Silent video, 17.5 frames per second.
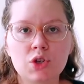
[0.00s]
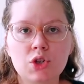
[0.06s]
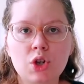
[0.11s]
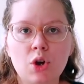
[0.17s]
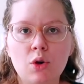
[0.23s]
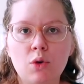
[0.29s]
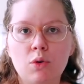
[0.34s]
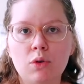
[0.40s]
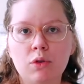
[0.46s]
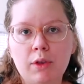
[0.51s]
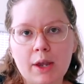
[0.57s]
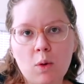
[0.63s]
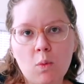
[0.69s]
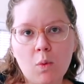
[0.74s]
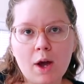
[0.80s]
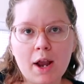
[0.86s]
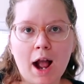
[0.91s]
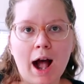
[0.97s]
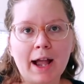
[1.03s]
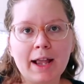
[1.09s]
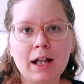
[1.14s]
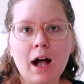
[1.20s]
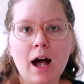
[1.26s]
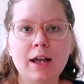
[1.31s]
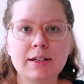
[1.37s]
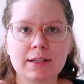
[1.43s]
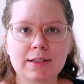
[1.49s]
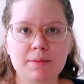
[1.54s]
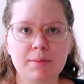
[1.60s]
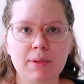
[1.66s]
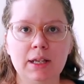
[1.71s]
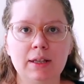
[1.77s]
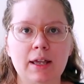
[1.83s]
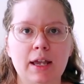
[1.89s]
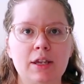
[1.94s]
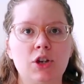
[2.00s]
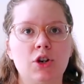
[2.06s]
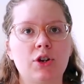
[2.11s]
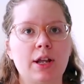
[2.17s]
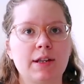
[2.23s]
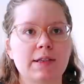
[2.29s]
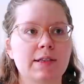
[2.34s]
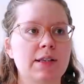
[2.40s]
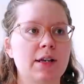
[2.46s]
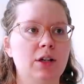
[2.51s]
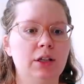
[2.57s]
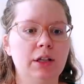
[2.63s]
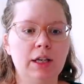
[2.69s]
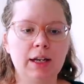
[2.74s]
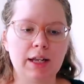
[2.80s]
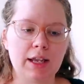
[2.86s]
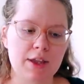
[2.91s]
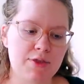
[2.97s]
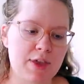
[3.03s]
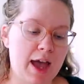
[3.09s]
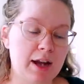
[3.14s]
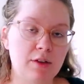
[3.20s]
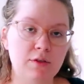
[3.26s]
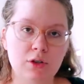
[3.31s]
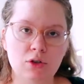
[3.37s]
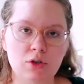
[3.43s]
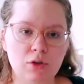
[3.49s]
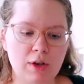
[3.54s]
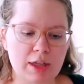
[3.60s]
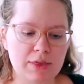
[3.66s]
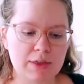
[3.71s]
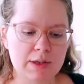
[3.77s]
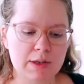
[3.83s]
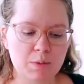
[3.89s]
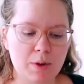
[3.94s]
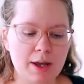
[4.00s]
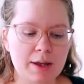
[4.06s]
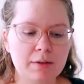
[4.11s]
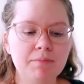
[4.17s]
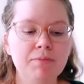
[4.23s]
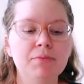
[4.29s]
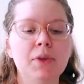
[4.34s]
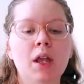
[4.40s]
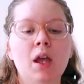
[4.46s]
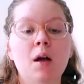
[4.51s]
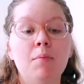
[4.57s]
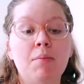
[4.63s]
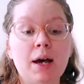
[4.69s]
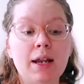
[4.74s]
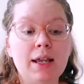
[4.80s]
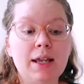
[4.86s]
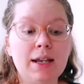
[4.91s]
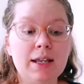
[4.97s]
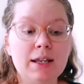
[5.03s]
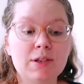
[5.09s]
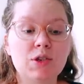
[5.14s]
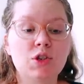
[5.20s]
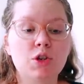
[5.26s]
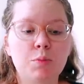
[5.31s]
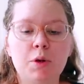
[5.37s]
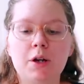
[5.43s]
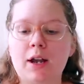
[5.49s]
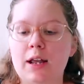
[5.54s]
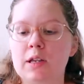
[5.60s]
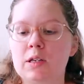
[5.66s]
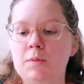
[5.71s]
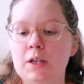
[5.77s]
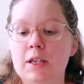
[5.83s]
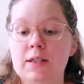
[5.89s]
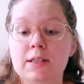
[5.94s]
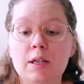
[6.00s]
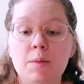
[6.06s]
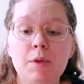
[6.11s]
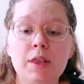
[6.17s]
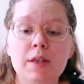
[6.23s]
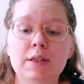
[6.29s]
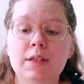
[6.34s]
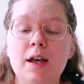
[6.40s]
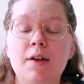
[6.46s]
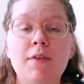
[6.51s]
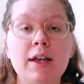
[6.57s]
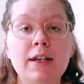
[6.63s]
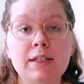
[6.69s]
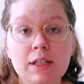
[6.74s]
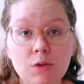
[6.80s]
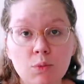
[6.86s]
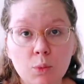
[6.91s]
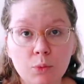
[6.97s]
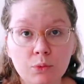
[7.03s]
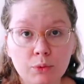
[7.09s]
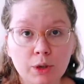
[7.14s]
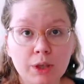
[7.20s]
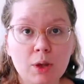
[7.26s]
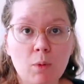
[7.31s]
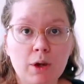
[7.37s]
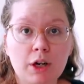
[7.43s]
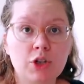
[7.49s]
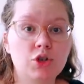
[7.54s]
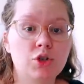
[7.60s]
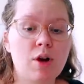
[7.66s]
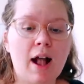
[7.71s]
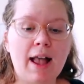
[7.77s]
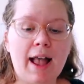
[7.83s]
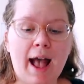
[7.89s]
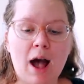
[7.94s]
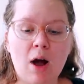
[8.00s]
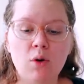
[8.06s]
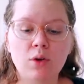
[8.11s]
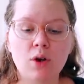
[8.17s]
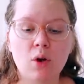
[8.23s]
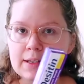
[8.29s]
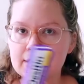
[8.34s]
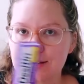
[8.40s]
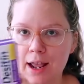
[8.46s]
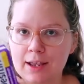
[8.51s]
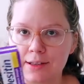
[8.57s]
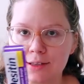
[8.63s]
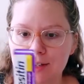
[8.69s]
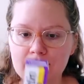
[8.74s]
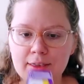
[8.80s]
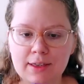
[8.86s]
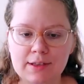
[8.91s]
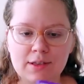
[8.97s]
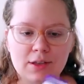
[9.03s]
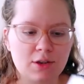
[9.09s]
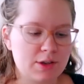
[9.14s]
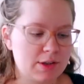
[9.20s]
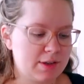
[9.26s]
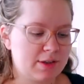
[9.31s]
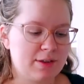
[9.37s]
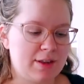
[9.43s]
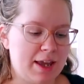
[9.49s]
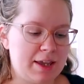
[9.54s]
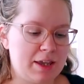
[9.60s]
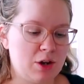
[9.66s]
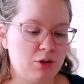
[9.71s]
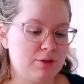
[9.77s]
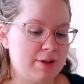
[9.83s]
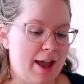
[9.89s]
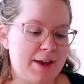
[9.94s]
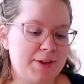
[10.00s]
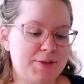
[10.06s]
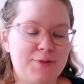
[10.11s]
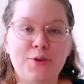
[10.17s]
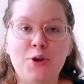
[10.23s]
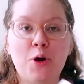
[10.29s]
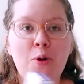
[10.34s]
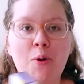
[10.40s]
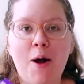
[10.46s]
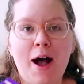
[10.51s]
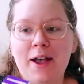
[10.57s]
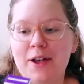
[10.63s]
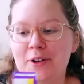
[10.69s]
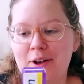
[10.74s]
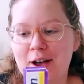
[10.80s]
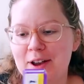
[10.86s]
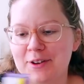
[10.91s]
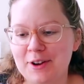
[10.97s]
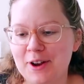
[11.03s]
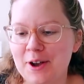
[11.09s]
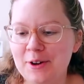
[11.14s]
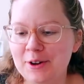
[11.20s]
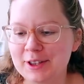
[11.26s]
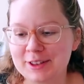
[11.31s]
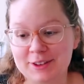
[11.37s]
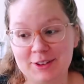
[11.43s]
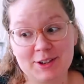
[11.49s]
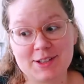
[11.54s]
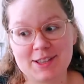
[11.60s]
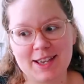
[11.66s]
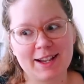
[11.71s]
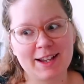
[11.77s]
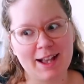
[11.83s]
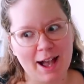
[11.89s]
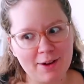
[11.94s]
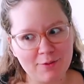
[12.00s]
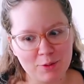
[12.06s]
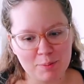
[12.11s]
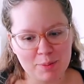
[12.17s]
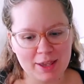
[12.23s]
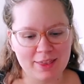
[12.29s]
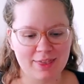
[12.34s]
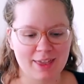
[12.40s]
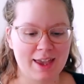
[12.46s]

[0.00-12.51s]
So like what I got doesn't mean like you're necessarily gonna get that if you do get this one, but it is super nice because some of the stuff I did really wanna try out. This is nice, like this looks like it'll last for a while. I don't know, it looks like kind of a big